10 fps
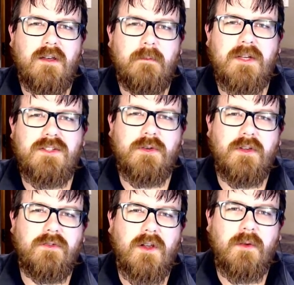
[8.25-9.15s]
Make sure
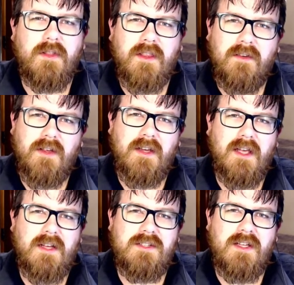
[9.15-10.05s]
you're following the event
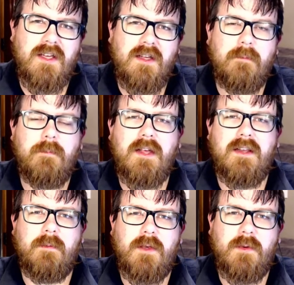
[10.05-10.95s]
hashtag
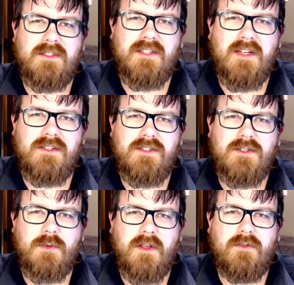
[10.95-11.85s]

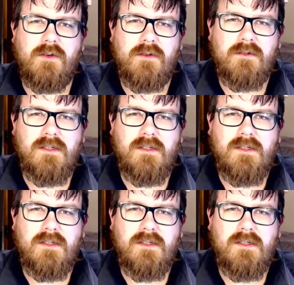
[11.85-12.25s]
PWSH24.